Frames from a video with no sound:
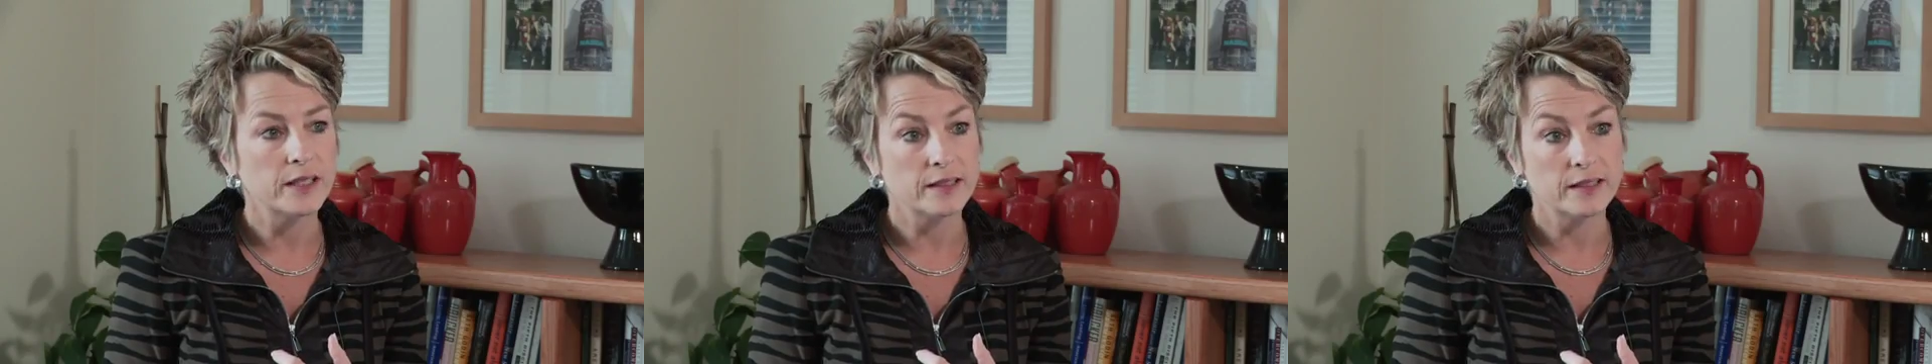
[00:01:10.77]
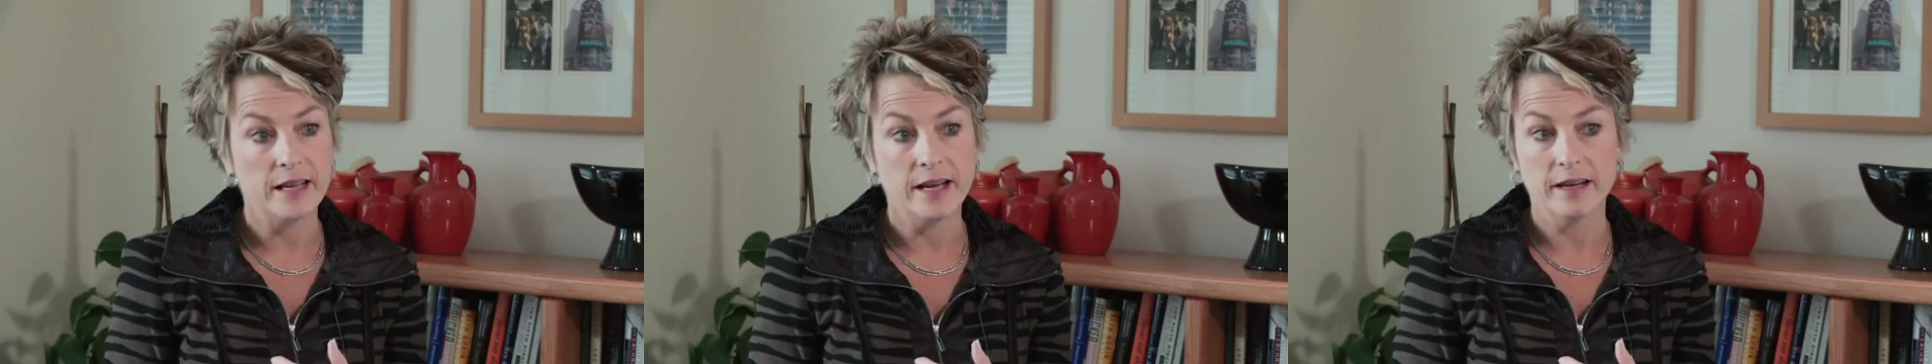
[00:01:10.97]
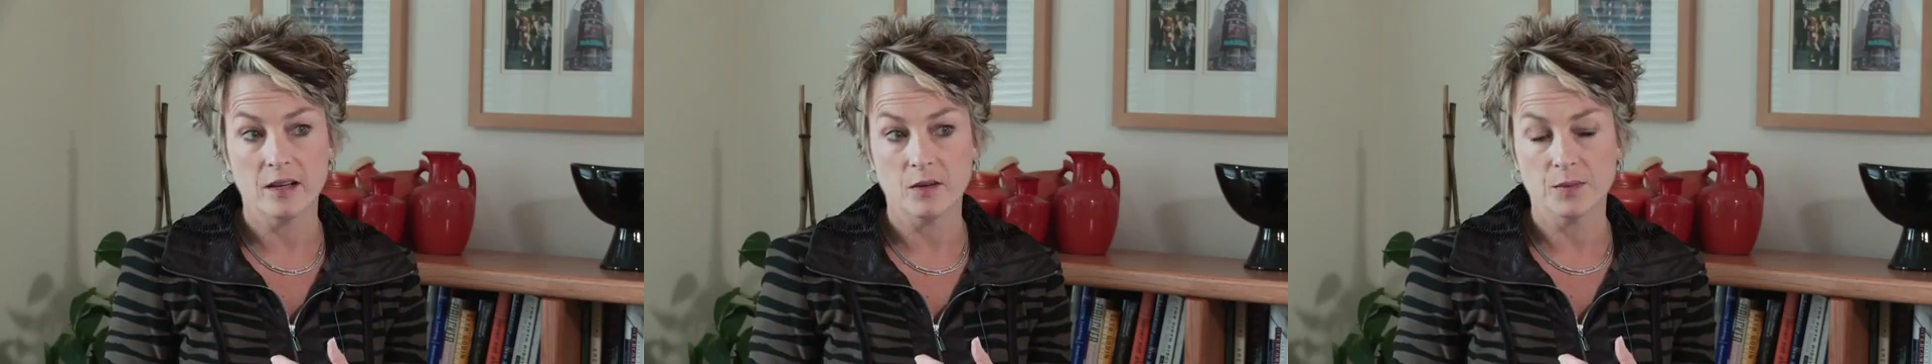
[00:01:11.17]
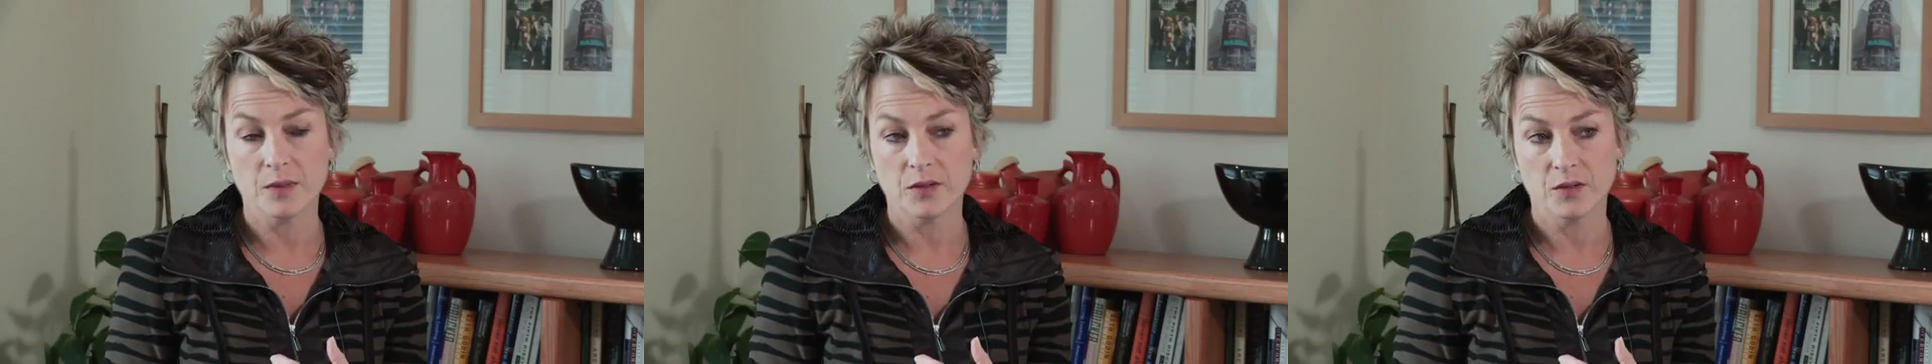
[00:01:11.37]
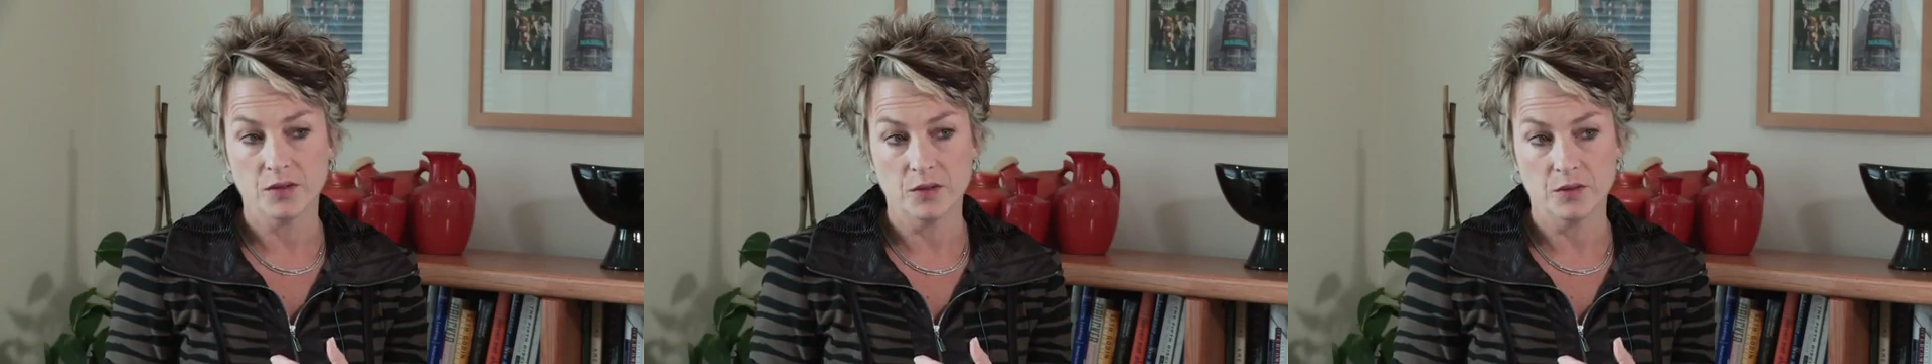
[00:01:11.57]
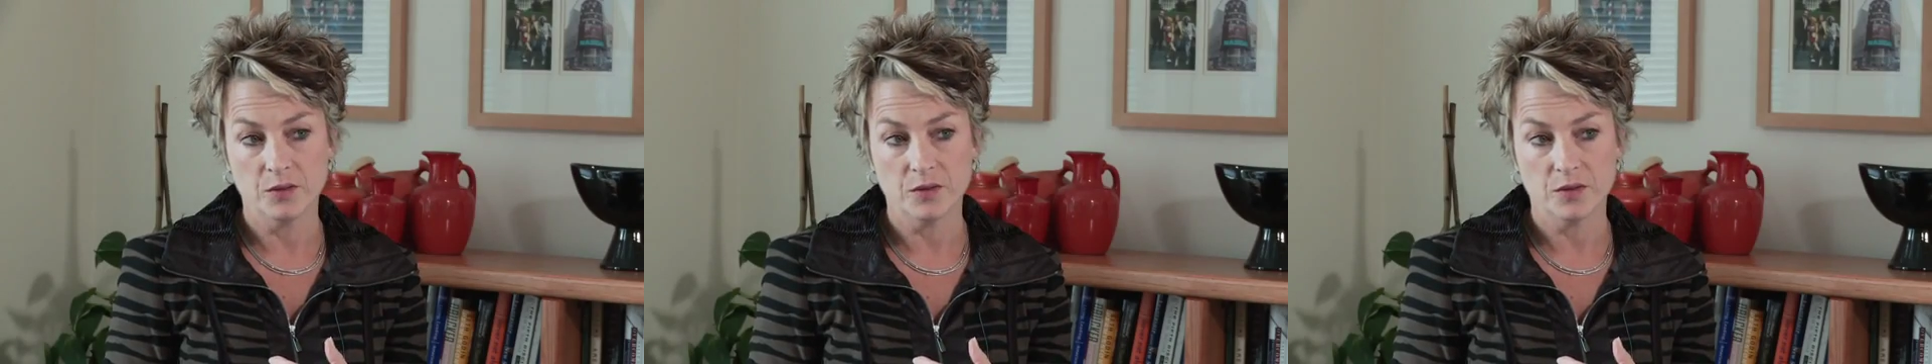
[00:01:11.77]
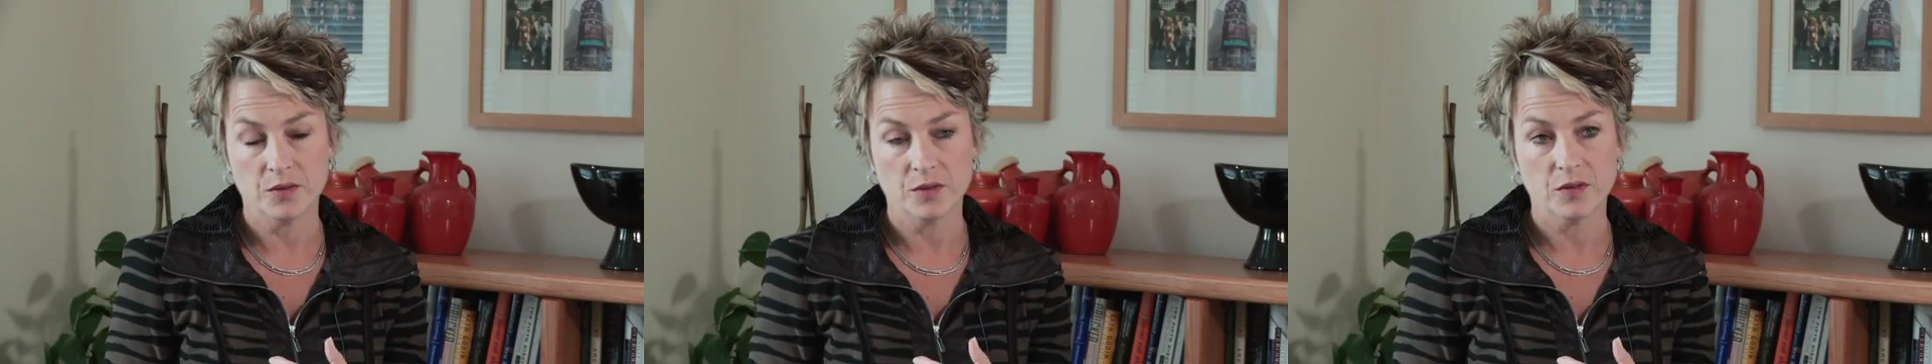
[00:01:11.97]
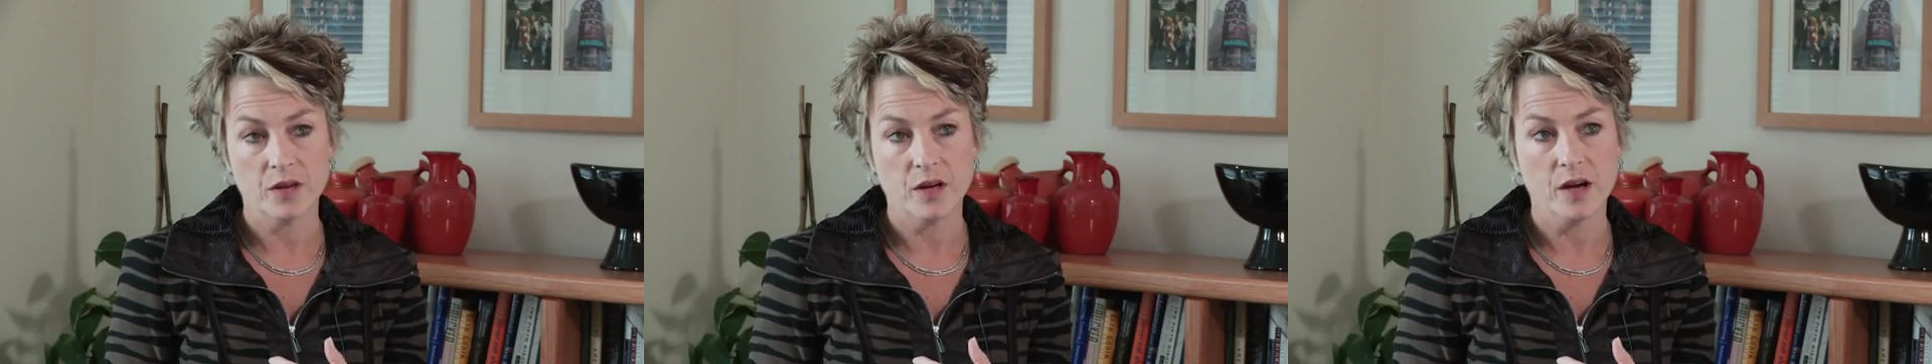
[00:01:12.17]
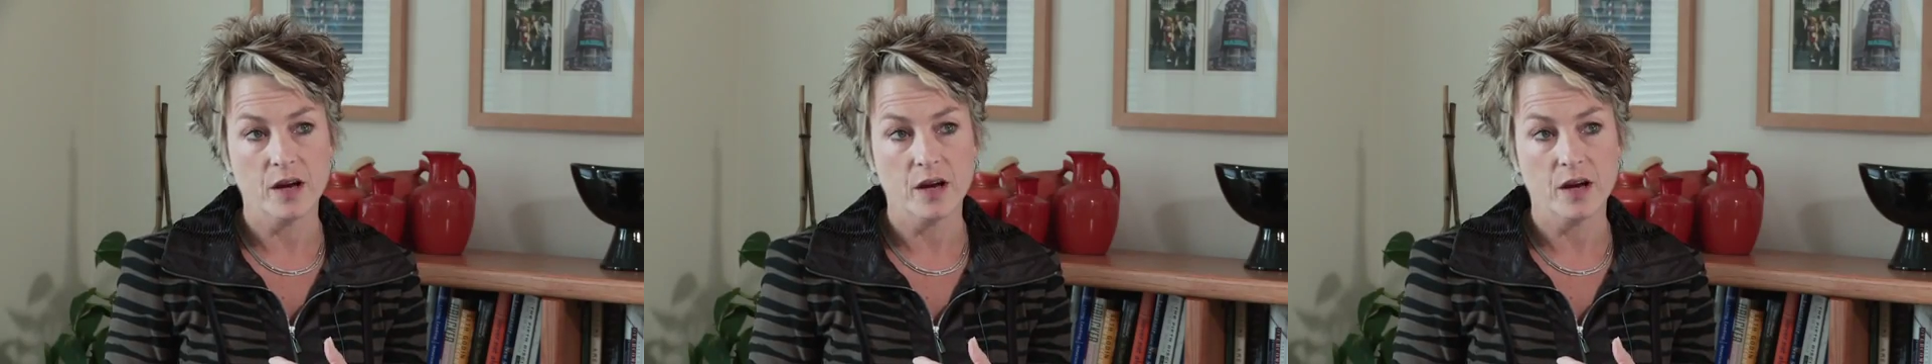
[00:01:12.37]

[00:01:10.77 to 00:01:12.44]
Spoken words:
has not helped all students,